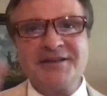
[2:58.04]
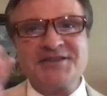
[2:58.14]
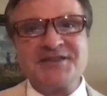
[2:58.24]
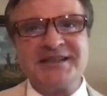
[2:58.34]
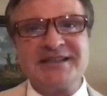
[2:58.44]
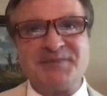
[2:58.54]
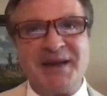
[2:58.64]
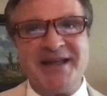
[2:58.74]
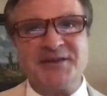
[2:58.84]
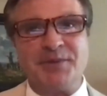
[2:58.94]

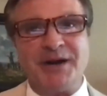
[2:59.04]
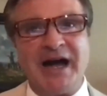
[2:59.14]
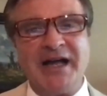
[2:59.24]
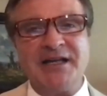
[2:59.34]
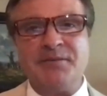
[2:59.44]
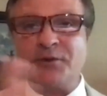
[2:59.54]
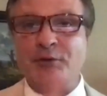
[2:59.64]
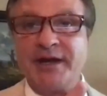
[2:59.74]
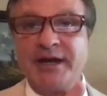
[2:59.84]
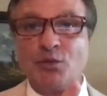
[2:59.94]
expand the pie and
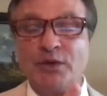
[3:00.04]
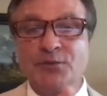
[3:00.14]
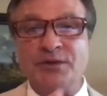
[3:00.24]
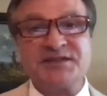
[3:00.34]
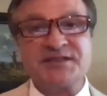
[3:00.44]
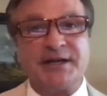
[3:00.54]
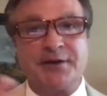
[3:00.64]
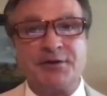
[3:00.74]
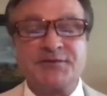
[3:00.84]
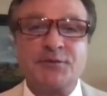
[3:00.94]
create win-win
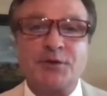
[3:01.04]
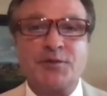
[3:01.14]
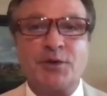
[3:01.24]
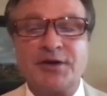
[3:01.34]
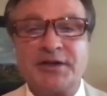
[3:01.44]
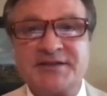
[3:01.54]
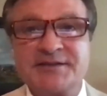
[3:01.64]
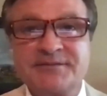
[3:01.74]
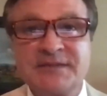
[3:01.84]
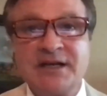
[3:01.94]
scenarios for both parties.
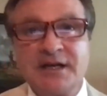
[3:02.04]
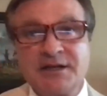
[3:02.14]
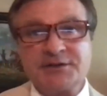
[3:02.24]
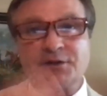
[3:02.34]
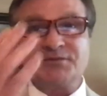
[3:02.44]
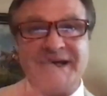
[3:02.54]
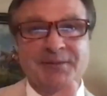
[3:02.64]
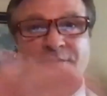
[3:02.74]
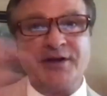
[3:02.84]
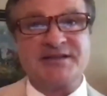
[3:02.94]
So
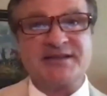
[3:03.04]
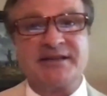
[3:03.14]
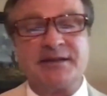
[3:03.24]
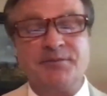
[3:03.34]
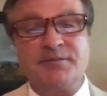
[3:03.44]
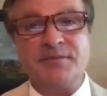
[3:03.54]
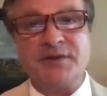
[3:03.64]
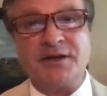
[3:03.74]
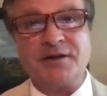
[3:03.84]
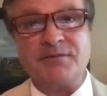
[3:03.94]
Democrats get
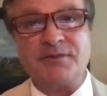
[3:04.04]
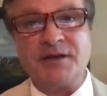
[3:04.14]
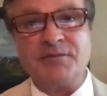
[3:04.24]
the